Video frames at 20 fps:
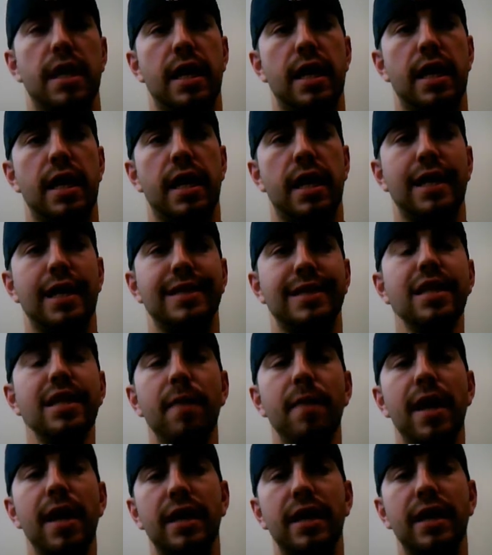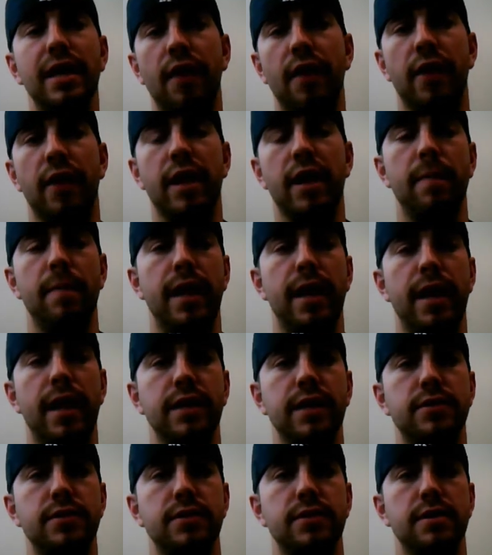And I sat back and I thought about
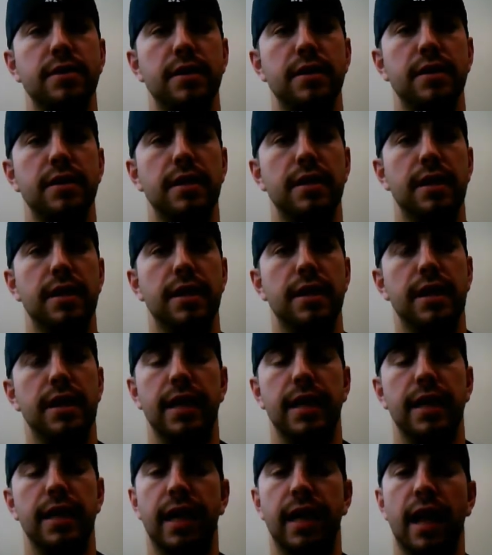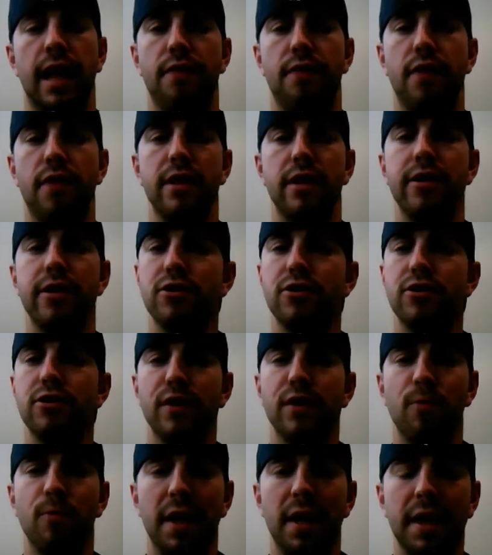it. And I thought,
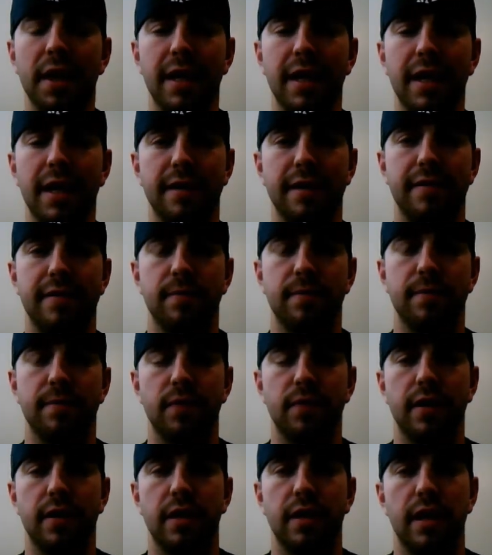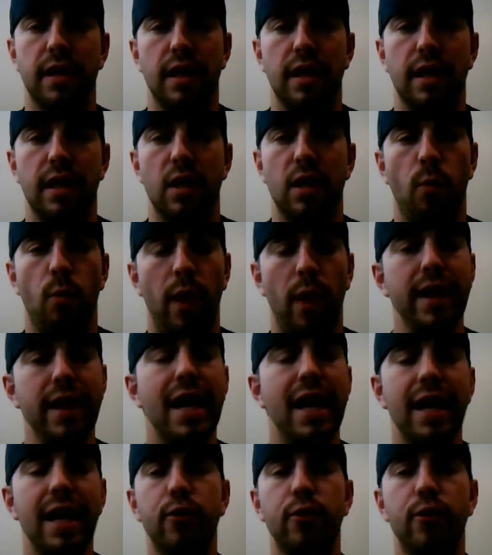something, why not? Why
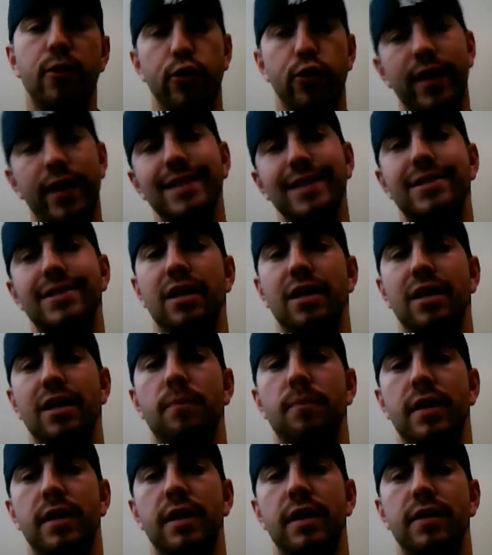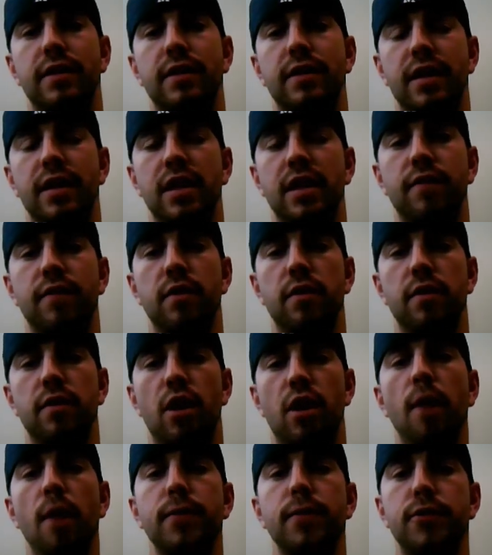not create something to give the
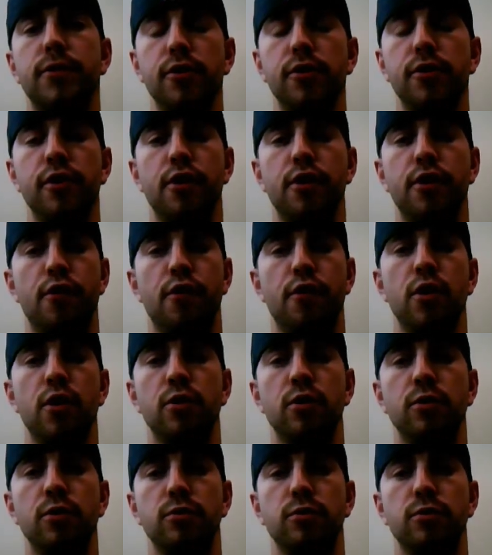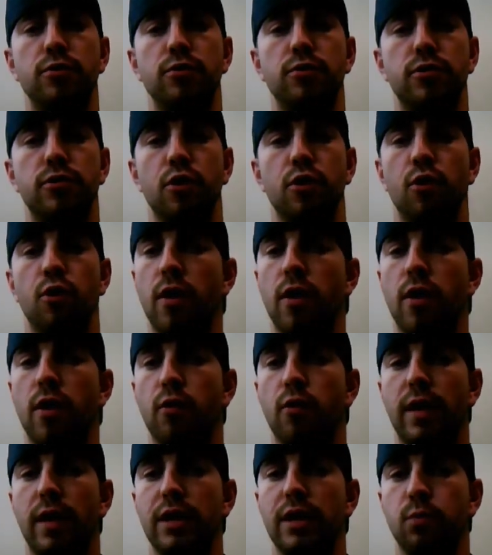opportunity to those who
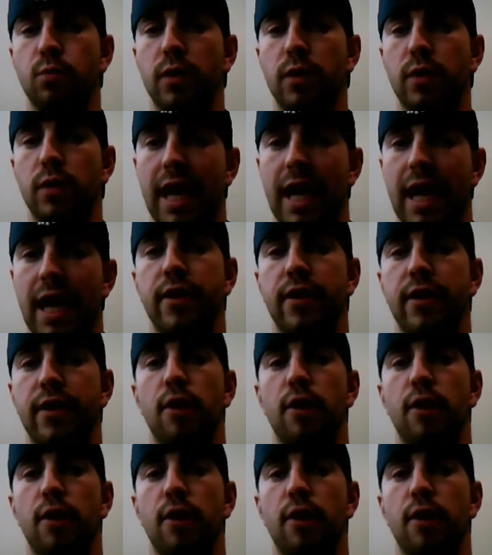otherwise wouldn't have that